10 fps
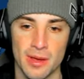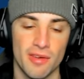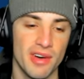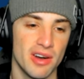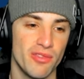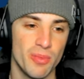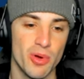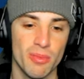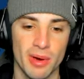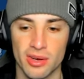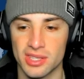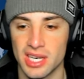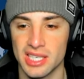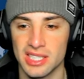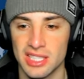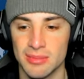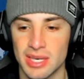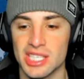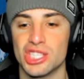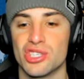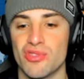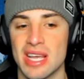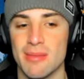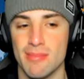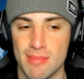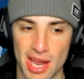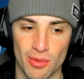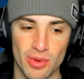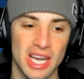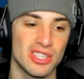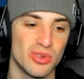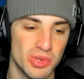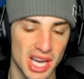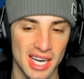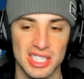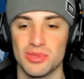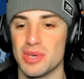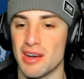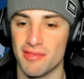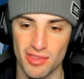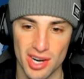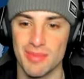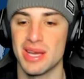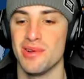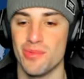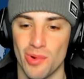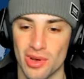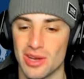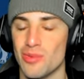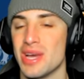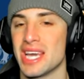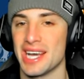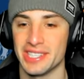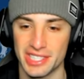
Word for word: Our final four Pokemon on today's team is straight meta. We got Tornadus, we got Fluttermane, Walking Wake, and